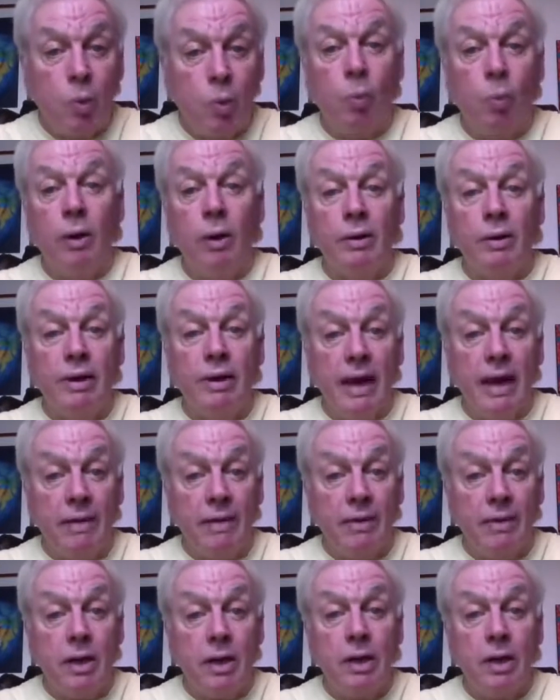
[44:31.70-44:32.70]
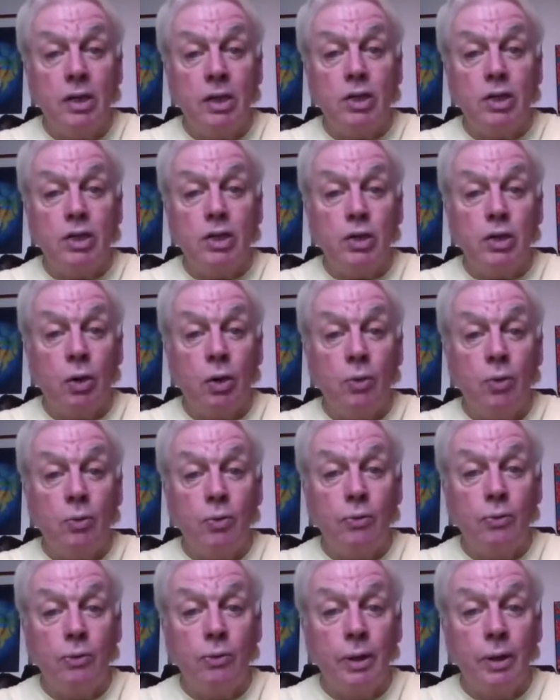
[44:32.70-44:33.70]
will never
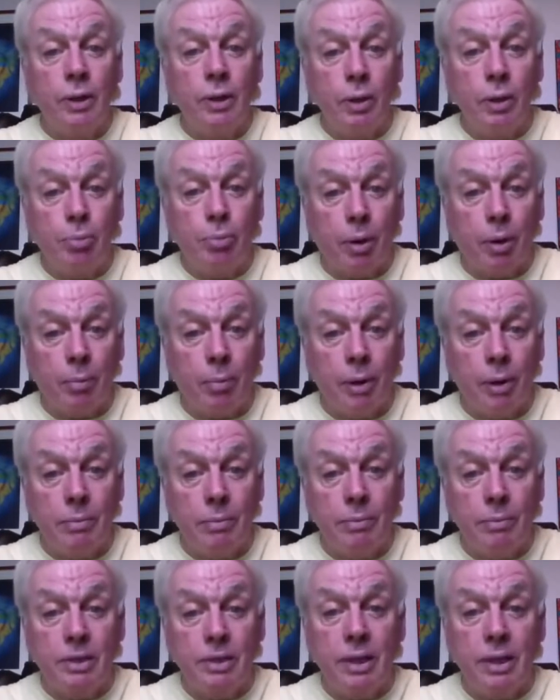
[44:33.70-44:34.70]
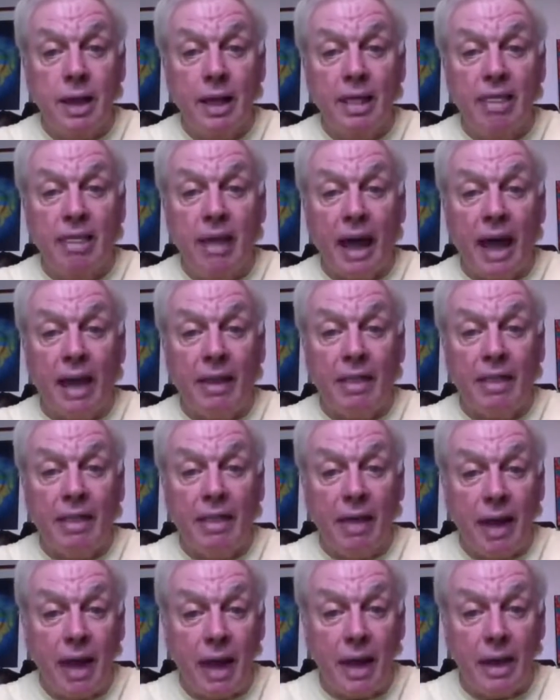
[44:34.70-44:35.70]
solve the problems that
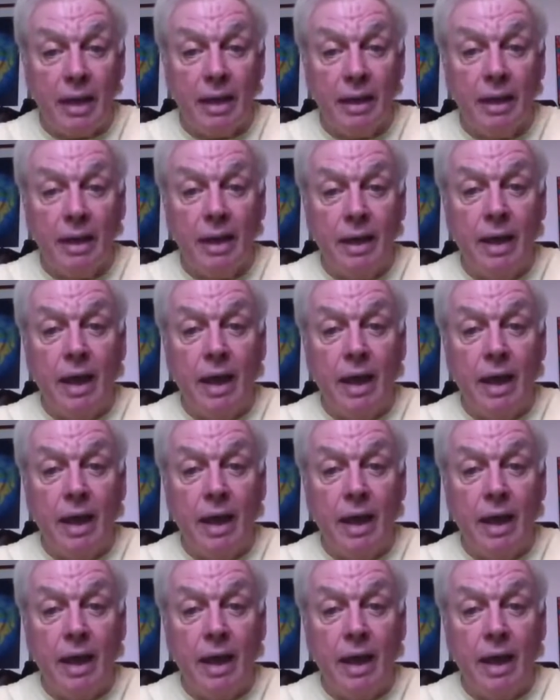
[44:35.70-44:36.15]
they